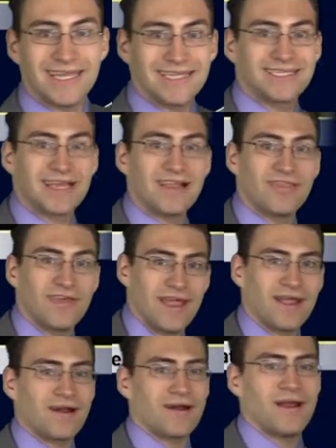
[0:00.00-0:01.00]
is
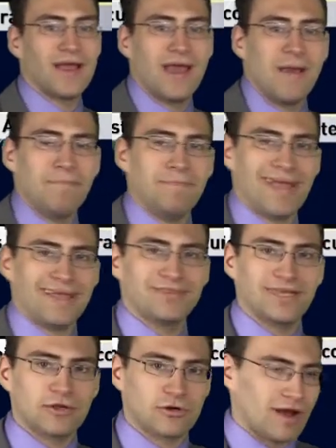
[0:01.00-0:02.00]
there,
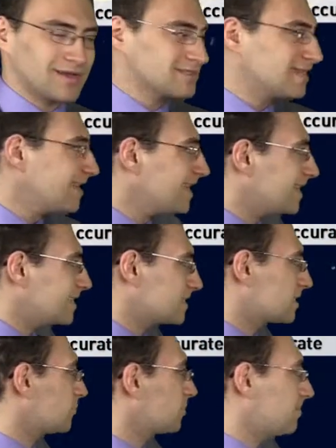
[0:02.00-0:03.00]
mainly across the
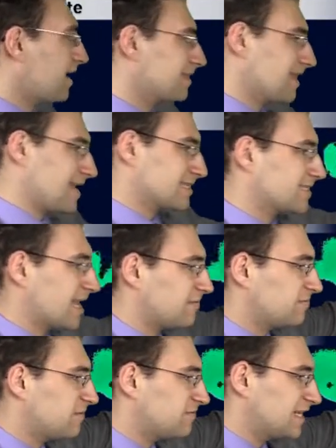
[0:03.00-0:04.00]
east. It might last ten to
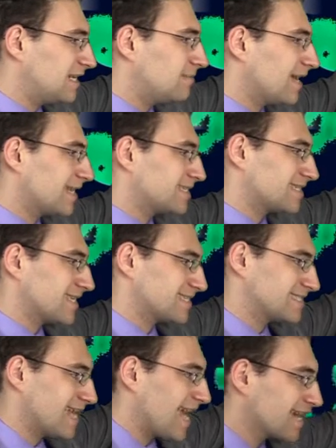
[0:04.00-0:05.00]
fifteen minutes as it
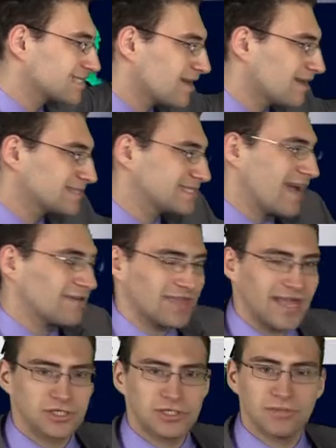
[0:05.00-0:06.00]
sags on south,
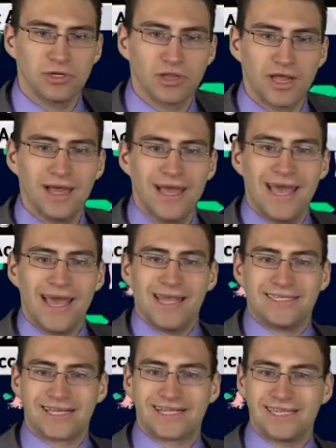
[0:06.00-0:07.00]
Ashtabula
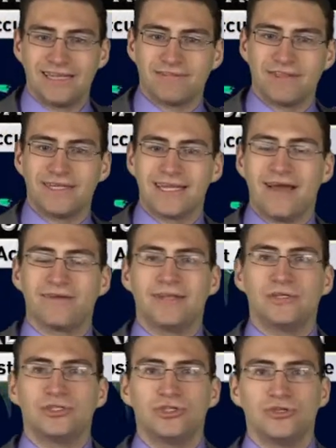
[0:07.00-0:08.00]
to Cleveland, down
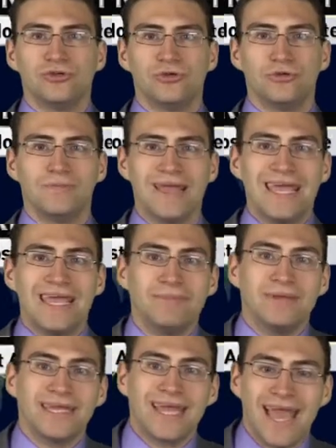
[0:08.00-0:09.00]
into
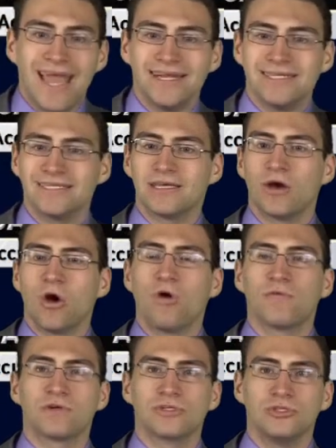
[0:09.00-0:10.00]
maybe Kent,
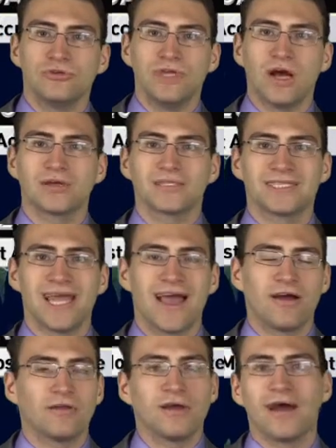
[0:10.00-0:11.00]
over to
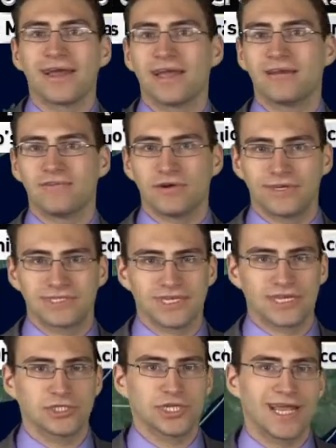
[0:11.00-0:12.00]
Youngstown. Again, a very
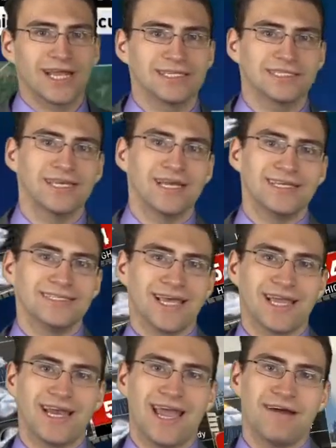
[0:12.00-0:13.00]
slight chance
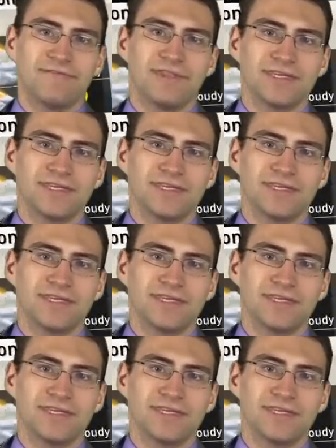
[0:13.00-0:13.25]
second half of